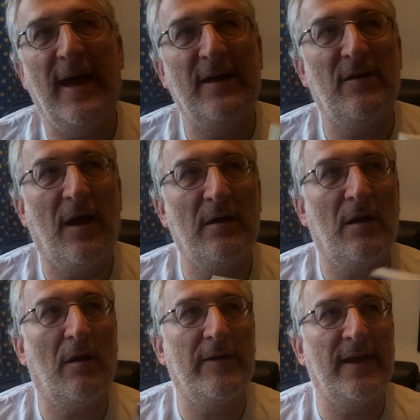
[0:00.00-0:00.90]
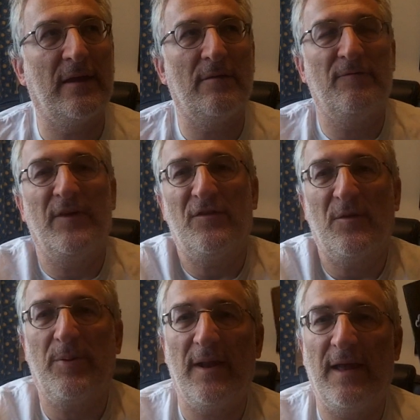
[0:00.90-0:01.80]
And unlike
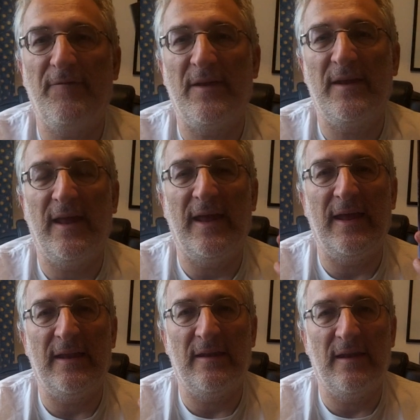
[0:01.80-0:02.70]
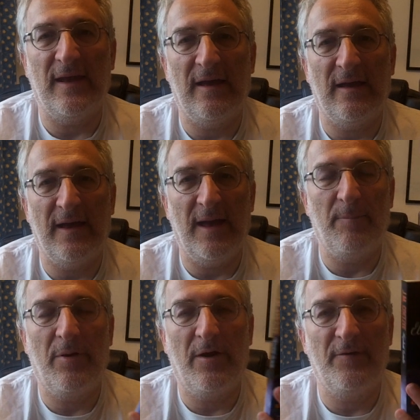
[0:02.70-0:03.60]
Victor Pelevin in
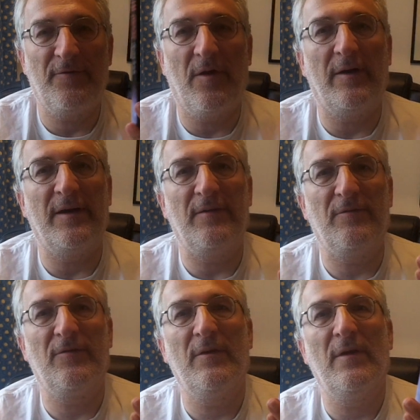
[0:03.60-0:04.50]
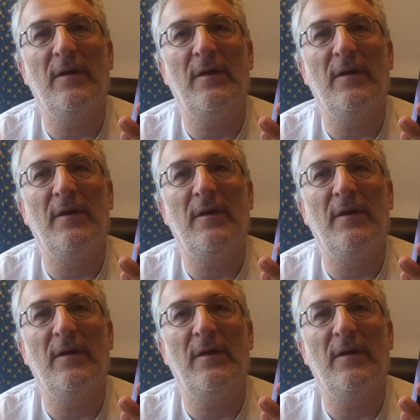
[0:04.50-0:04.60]
Empire 5,